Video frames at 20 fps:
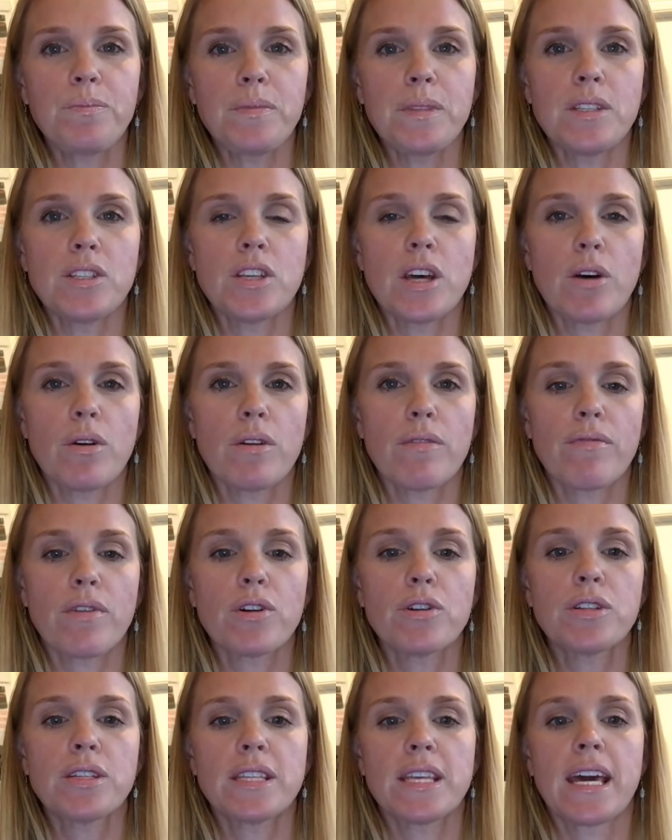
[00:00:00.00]
So the
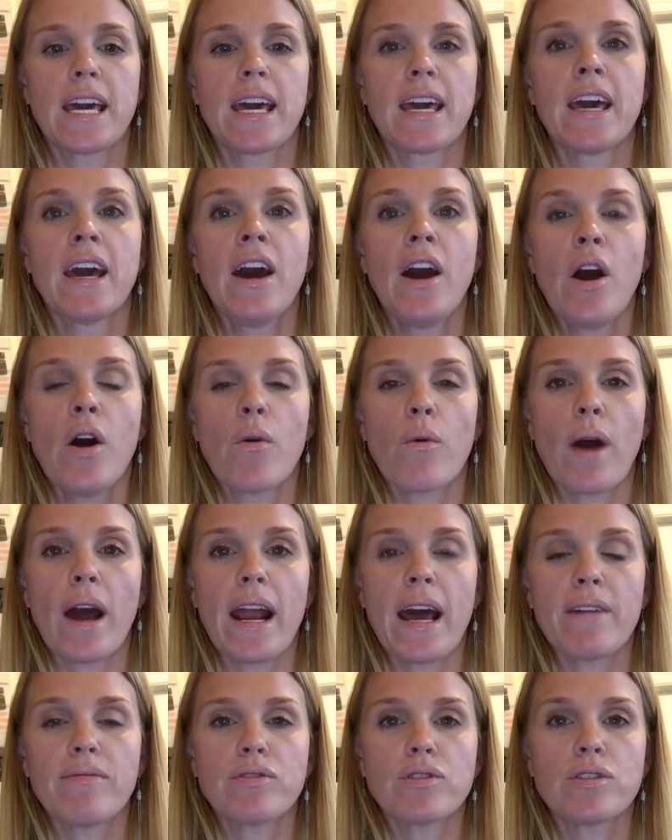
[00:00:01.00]
first thing, right
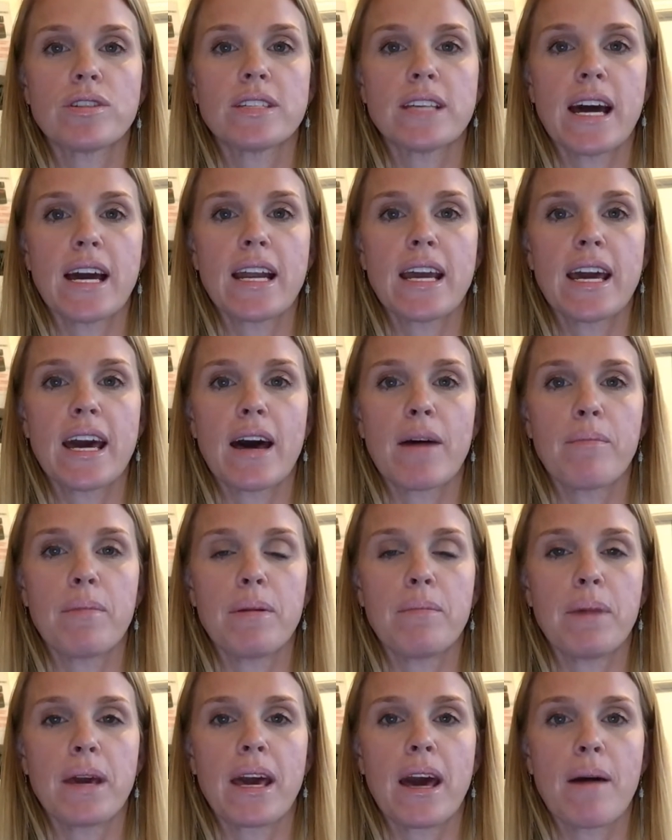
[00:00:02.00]
after signing up
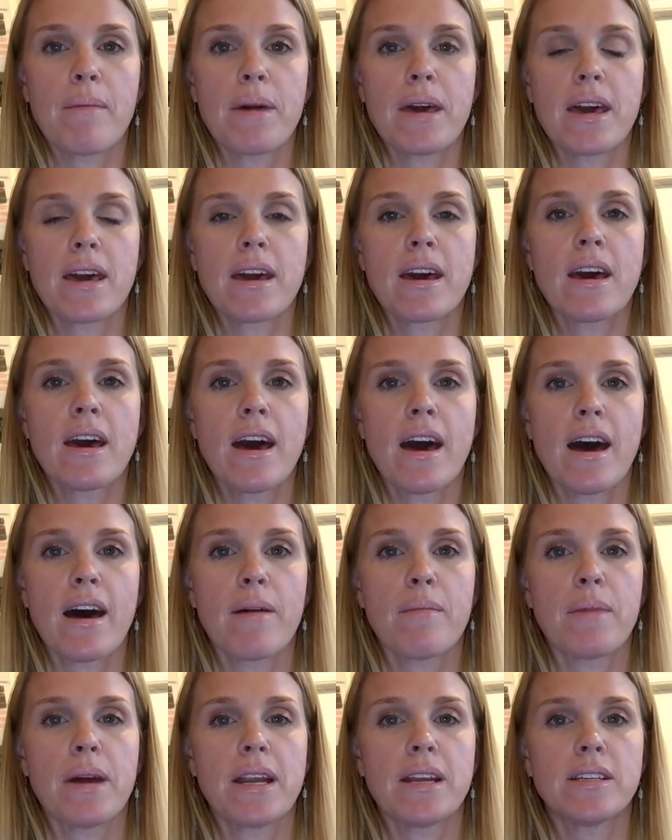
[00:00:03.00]
and becoming
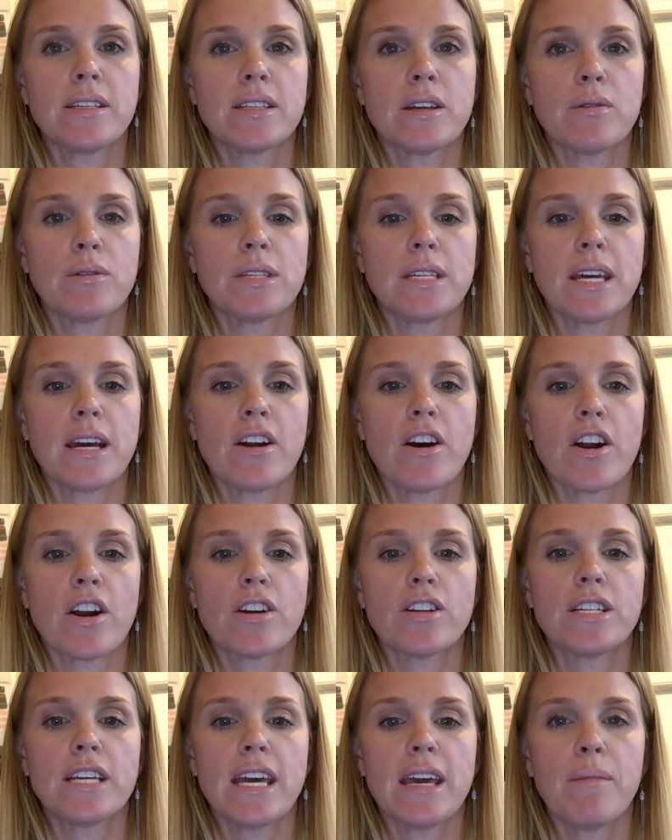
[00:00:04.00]
an associate on
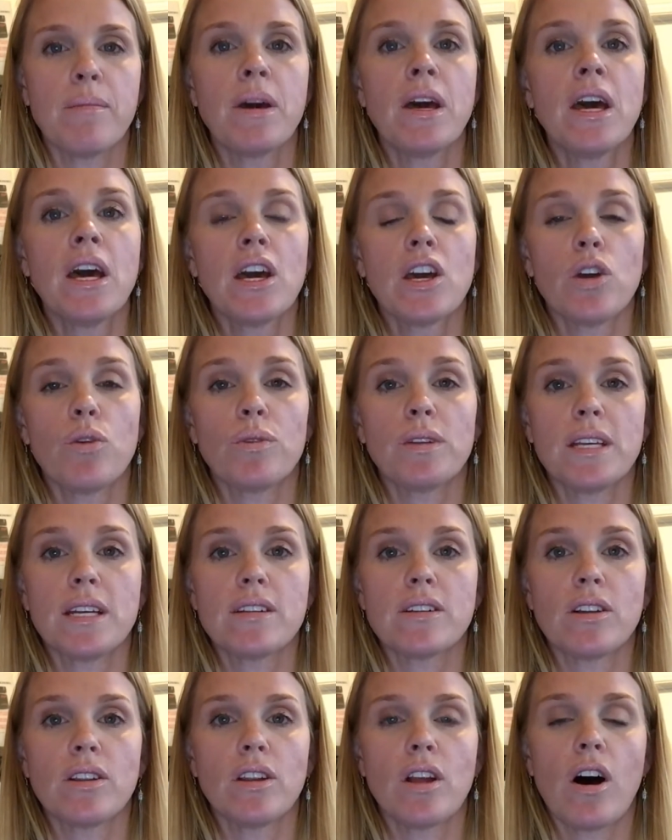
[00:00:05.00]
our team, you will need
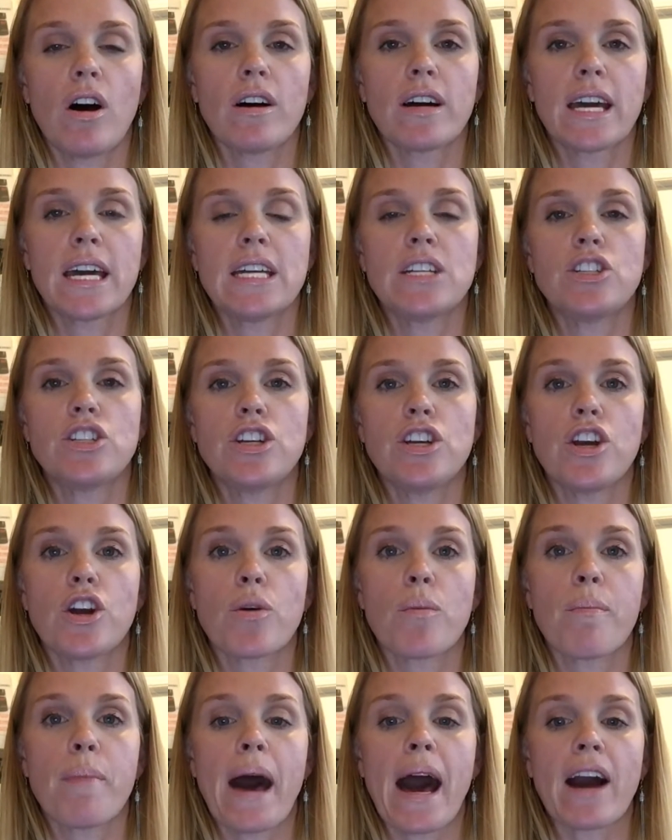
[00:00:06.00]
to log into
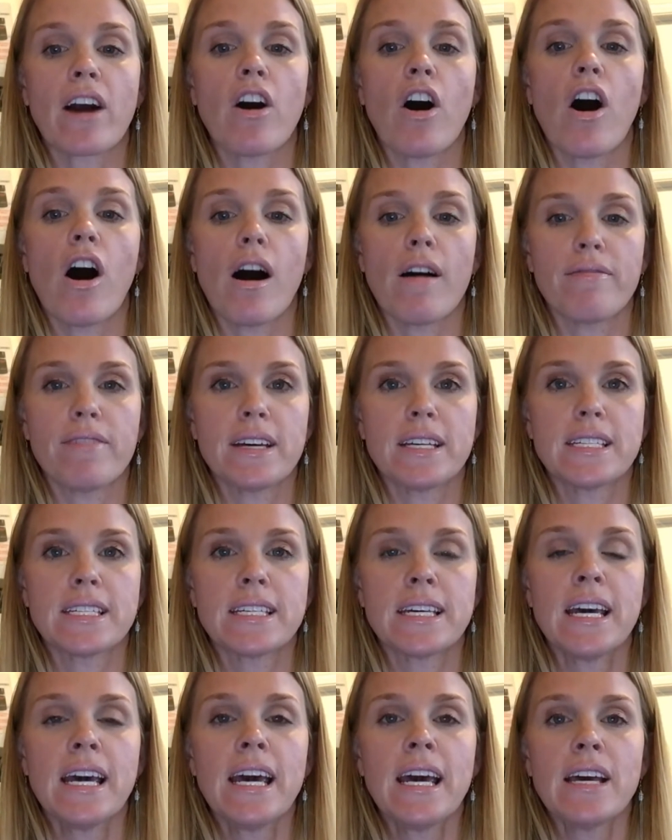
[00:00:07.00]
your back
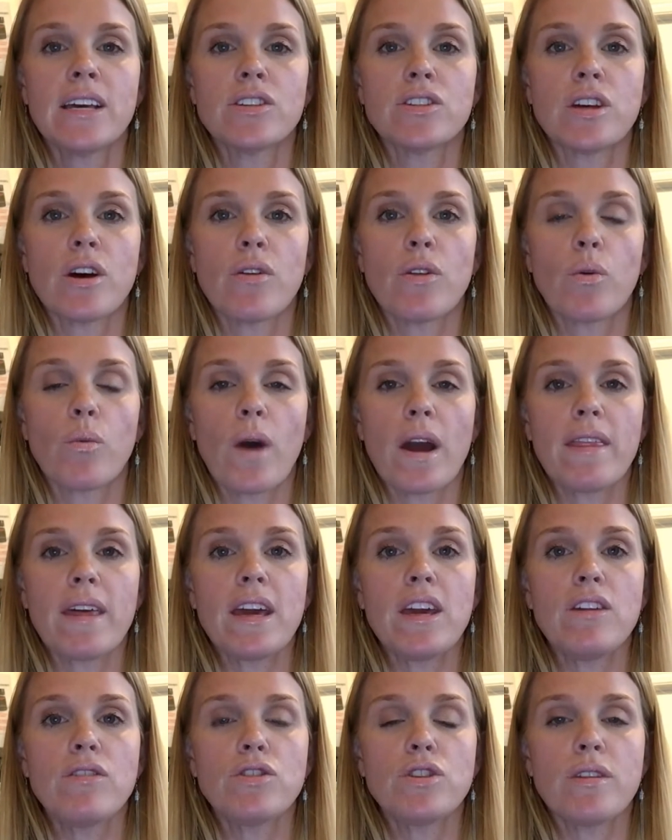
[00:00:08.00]
office. So the way
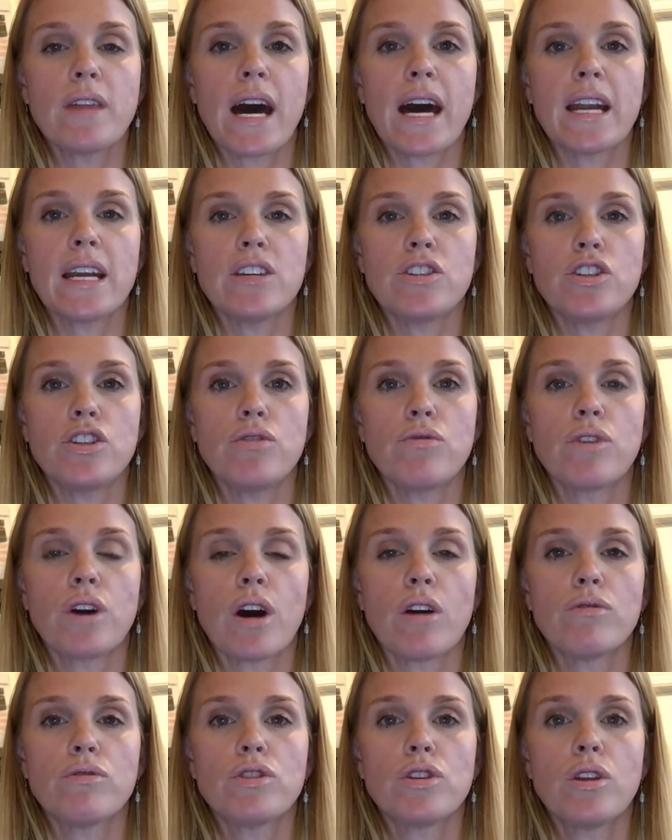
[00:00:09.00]
that you do that is you
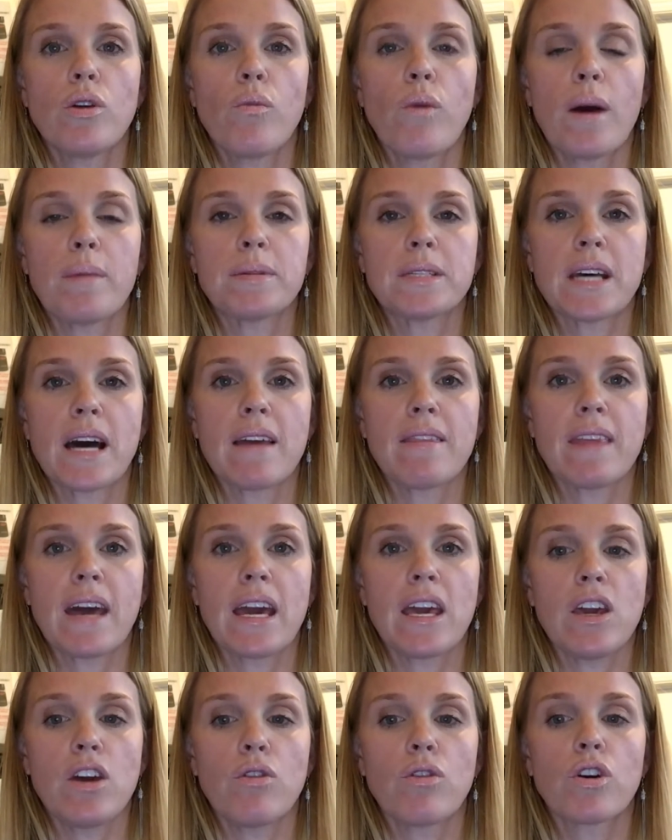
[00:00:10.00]
go to the website
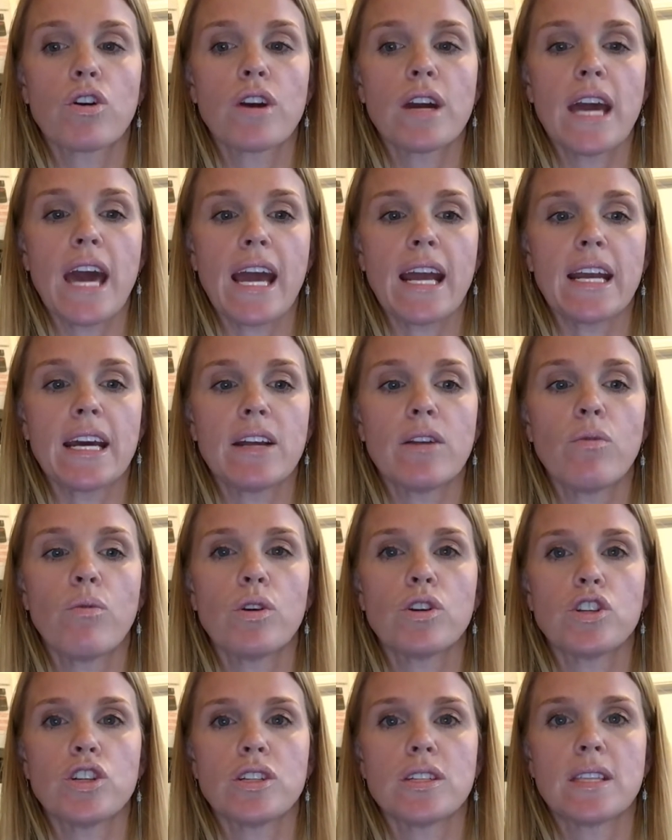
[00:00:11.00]
that you created,
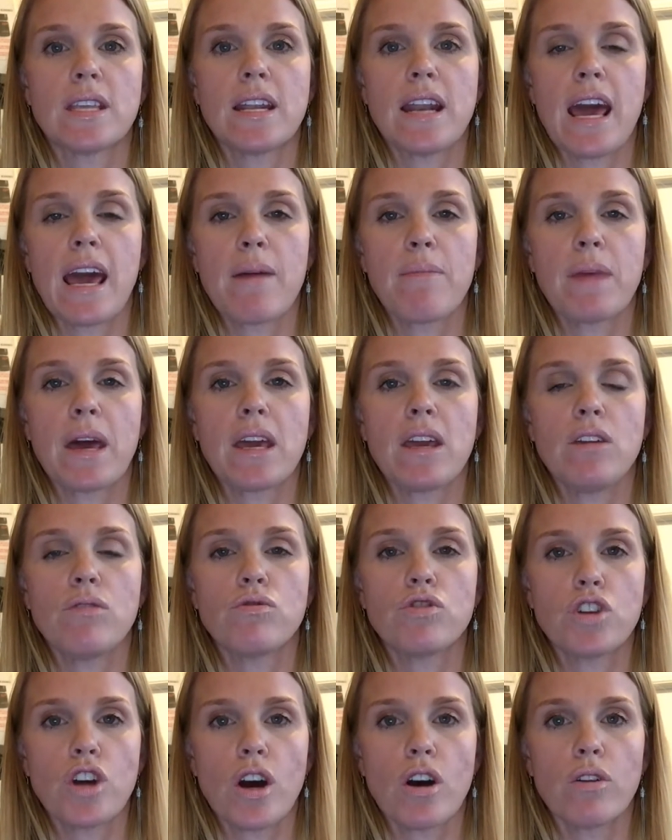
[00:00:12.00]
which is the name that you
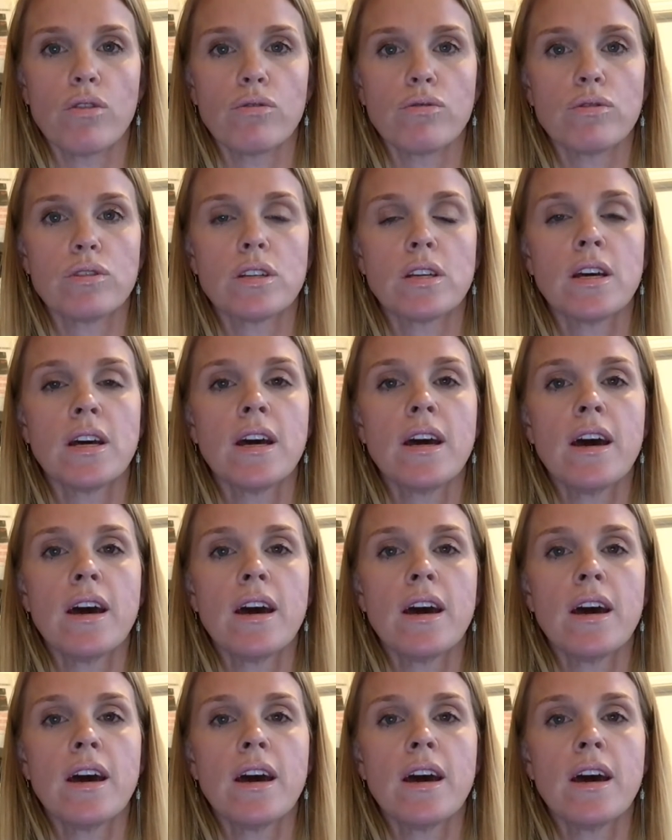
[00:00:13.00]
chose